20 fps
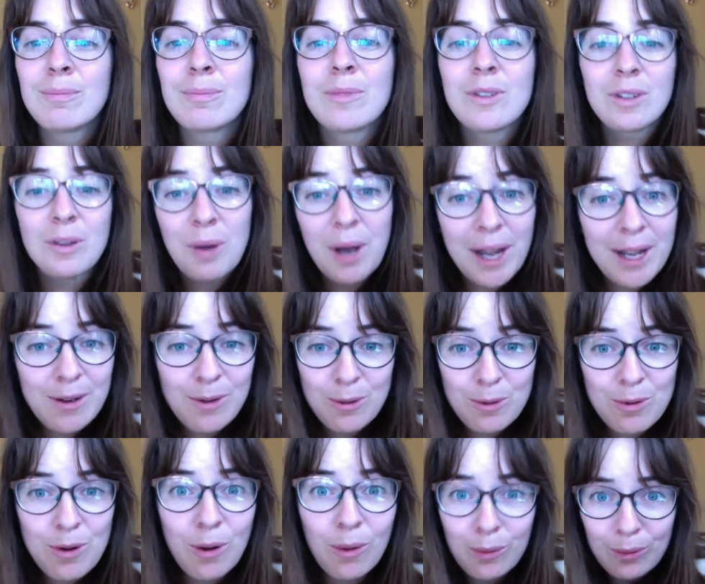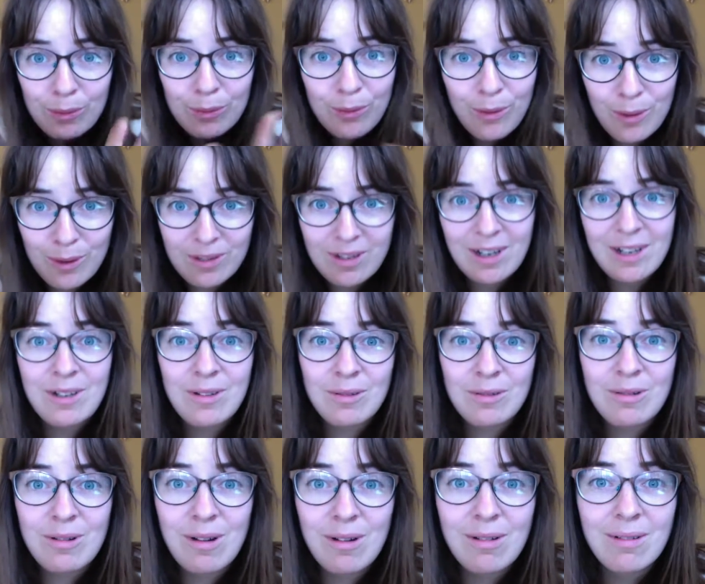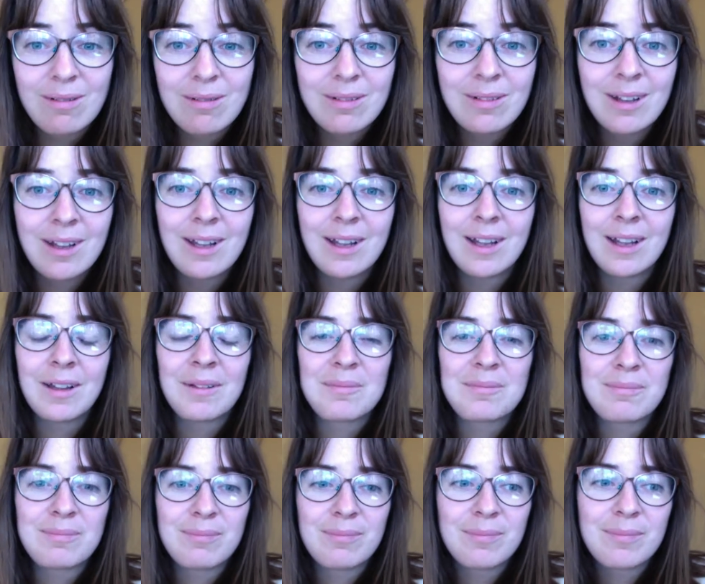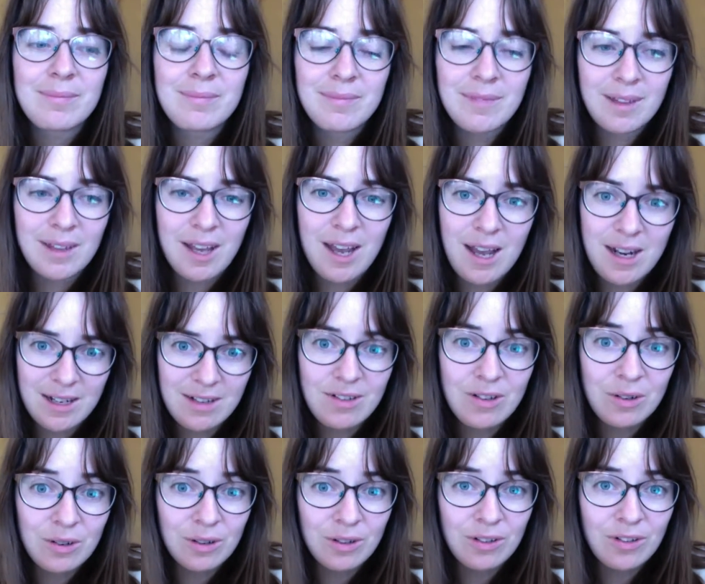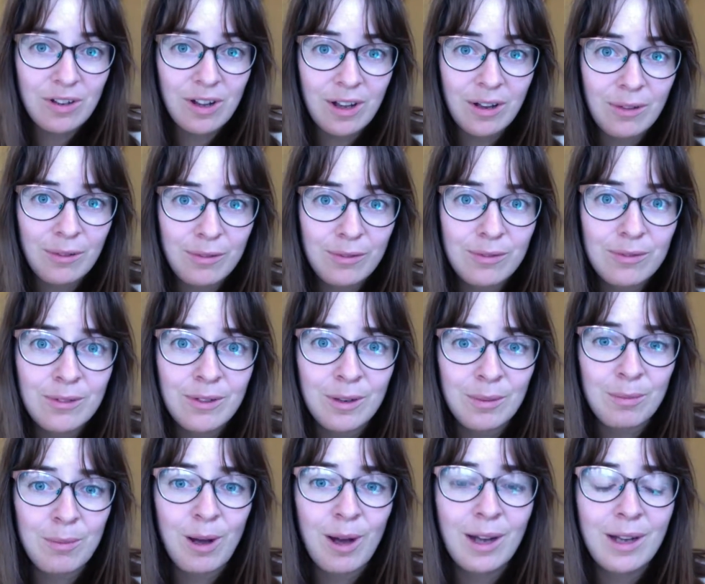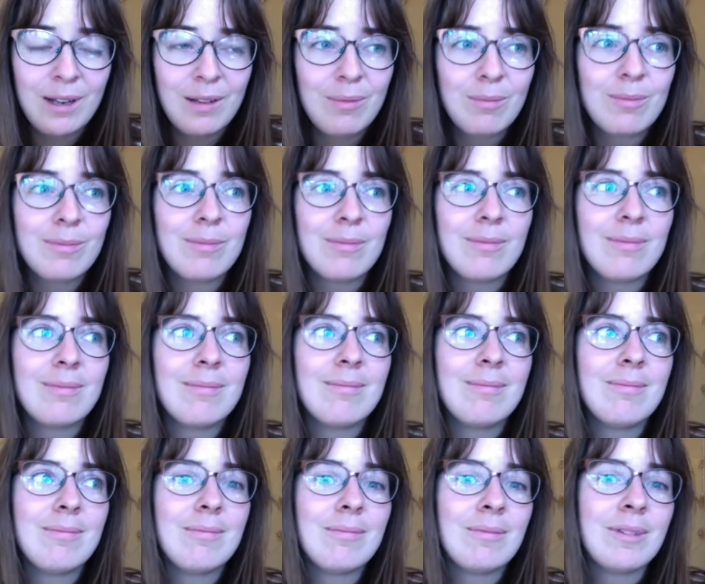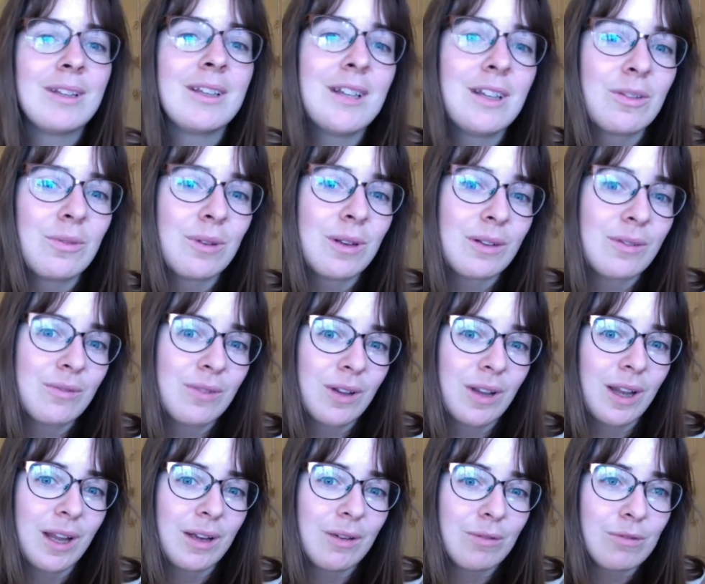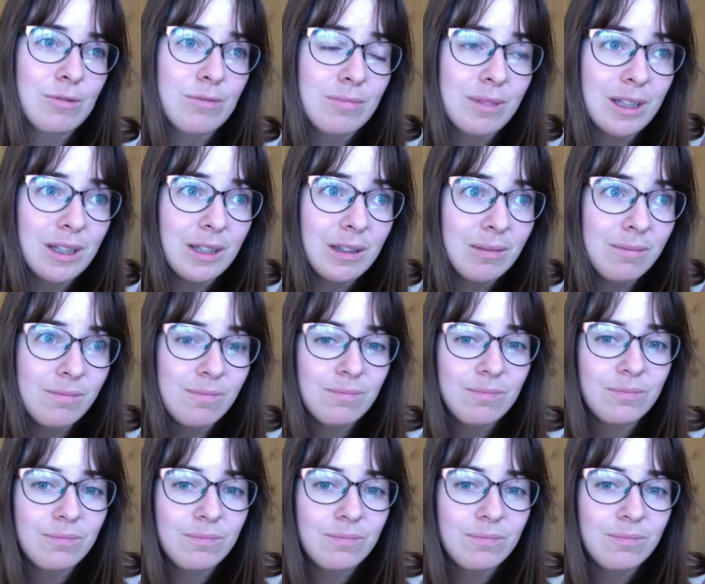So I don't know. Of course I don't know. And it's her stuff, not mine. But that's what it felt like for me.